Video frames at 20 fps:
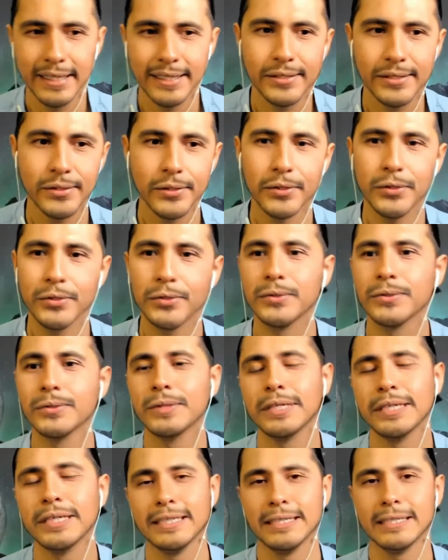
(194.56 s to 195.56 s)

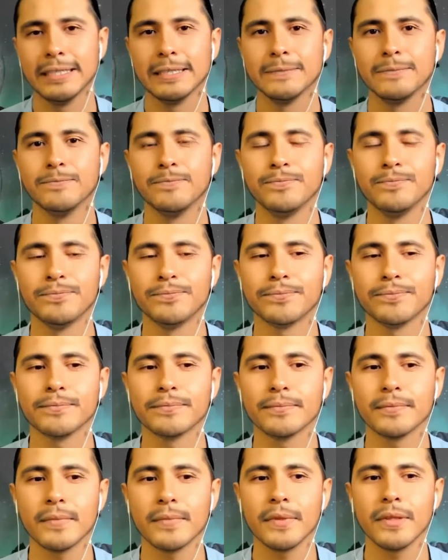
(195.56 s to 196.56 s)
So
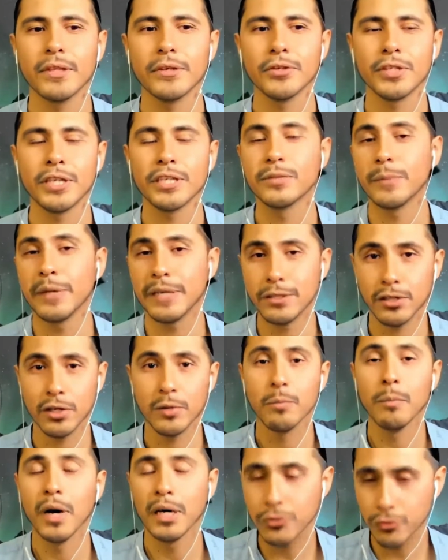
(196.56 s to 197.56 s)
it's based
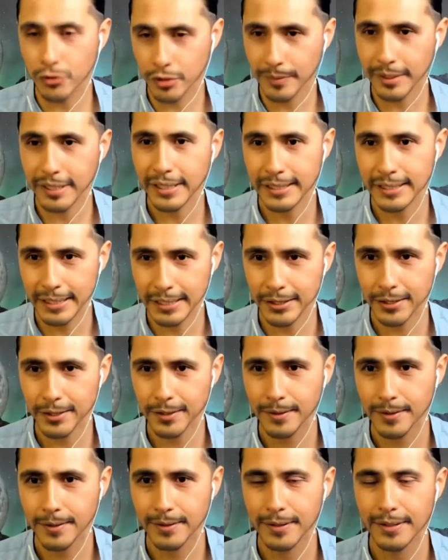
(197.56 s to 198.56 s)
on mantra
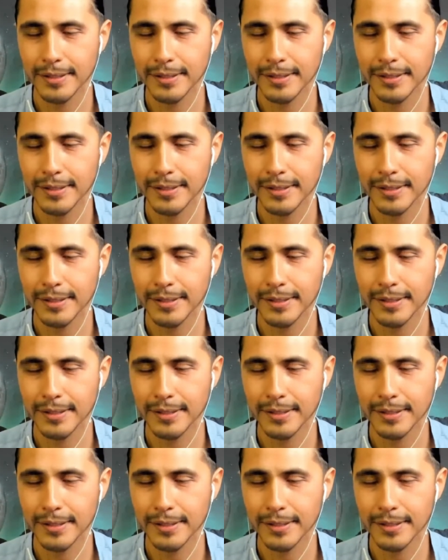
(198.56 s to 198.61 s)
meditation.